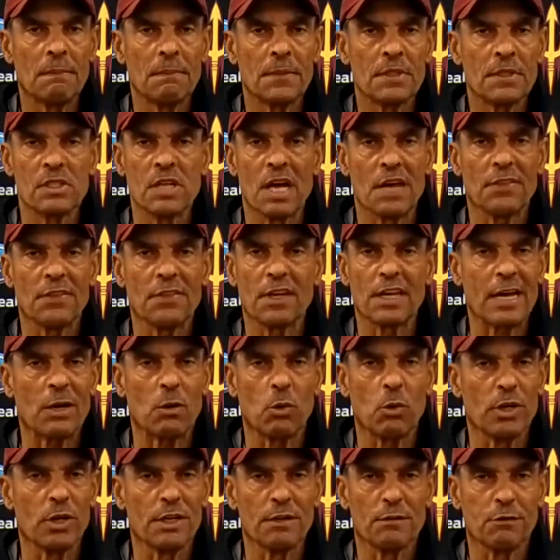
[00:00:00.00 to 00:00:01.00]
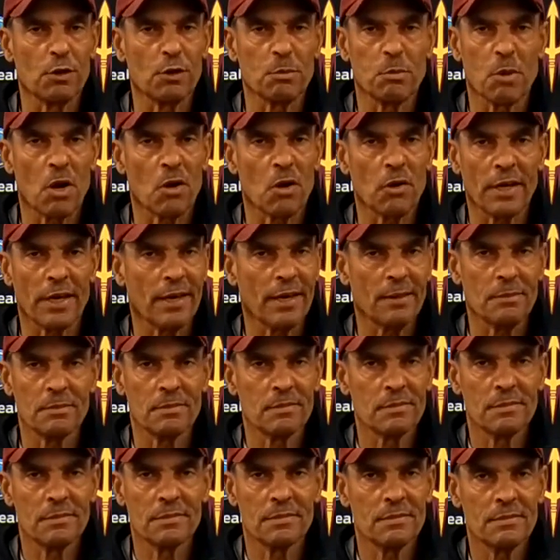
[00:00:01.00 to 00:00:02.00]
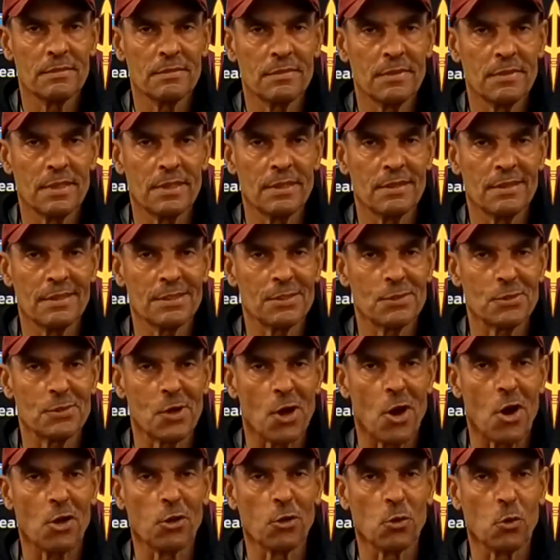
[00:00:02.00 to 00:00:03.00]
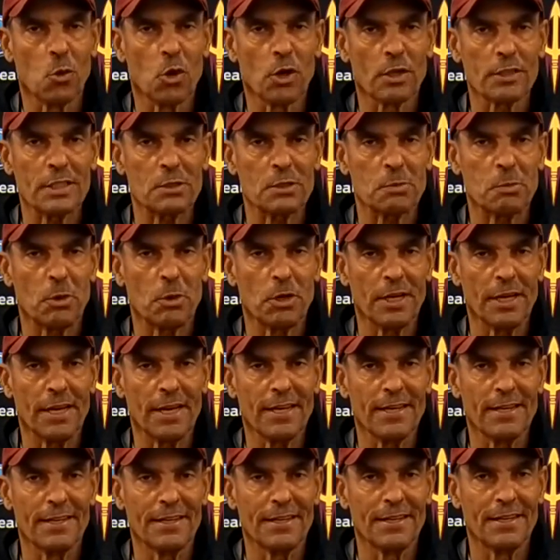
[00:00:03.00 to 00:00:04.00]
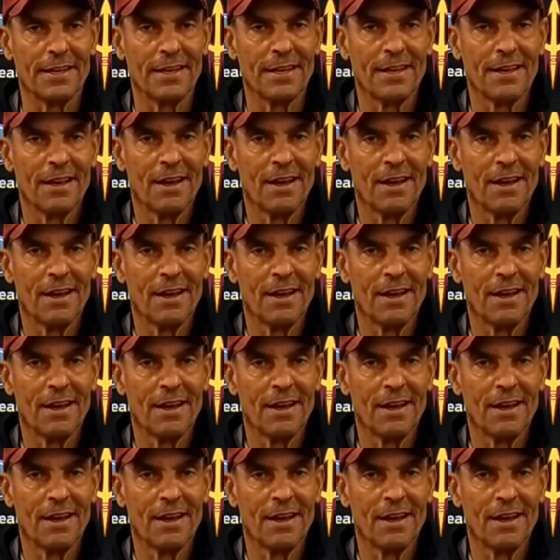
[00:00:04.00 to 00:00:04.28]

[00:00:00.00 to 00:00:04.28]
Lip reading: There's nothing like winning a football game. It's just all the work that's put in,